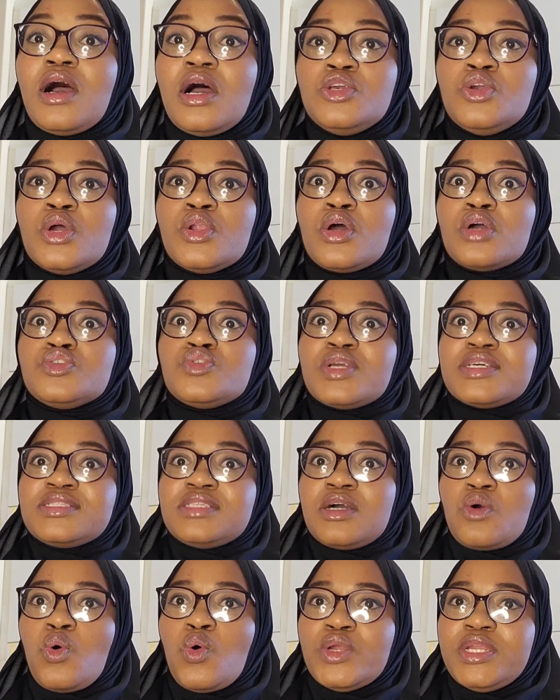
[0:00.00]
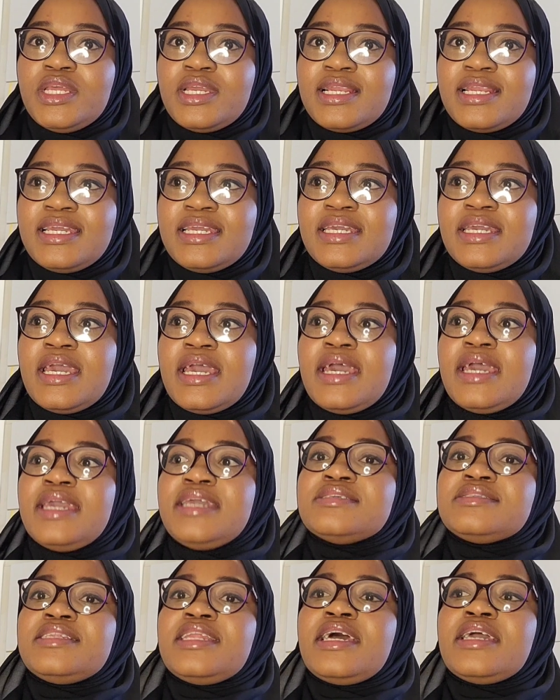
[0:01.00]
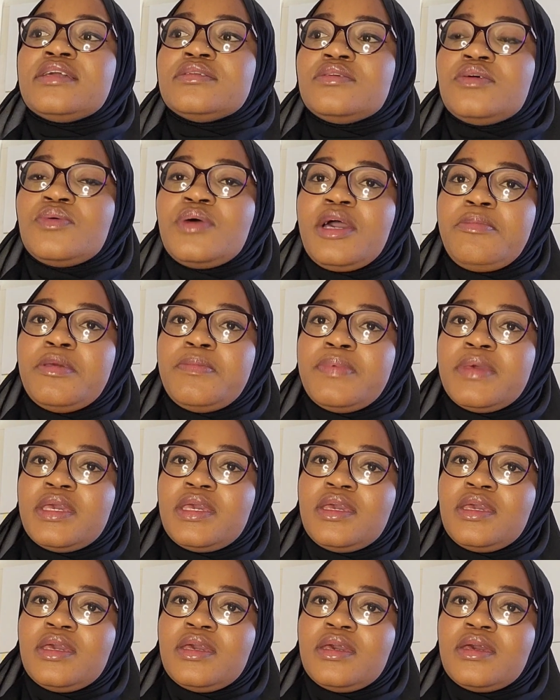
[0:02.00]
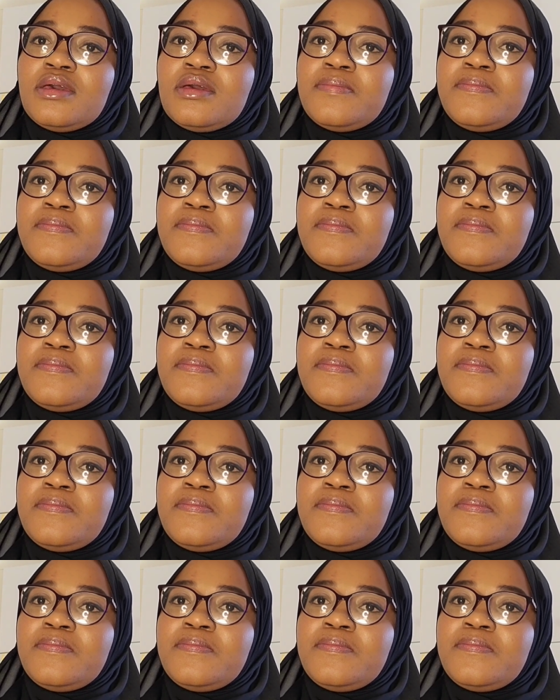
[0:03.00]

you're not dressed accordingly. He's like, no, Habibi,